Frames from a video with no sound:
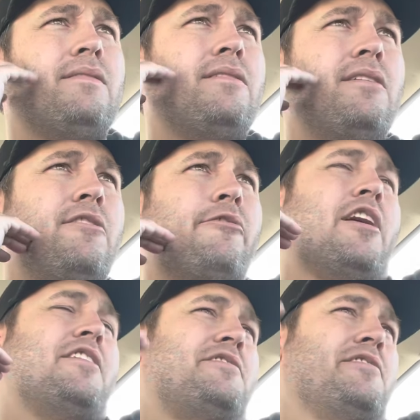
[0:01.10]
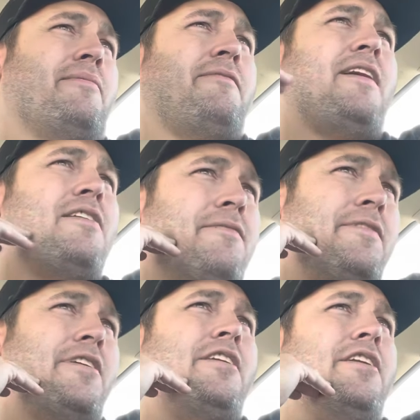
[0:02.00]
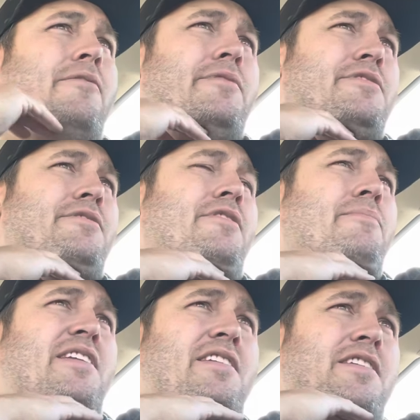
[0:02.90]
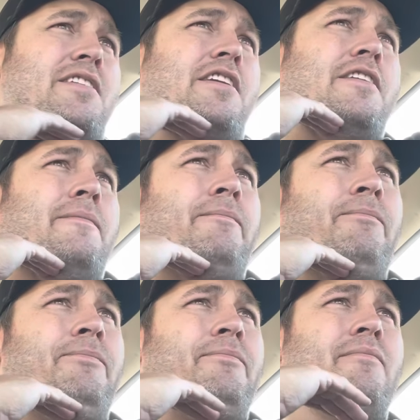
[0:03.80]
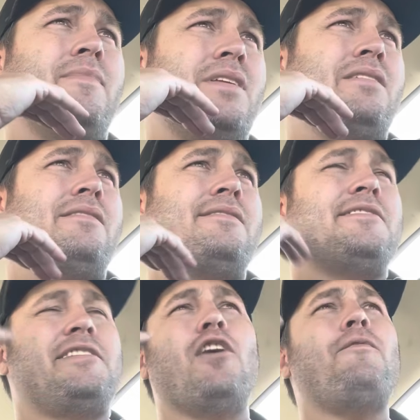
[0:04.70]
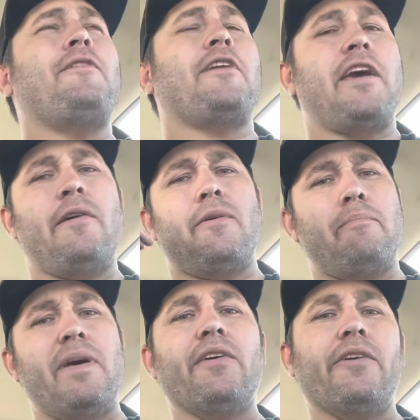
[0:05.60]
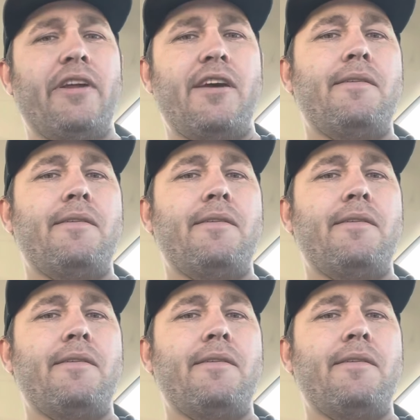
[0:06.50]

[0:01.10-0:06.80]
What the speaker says: Okay, so my final video is going to be self-accountability.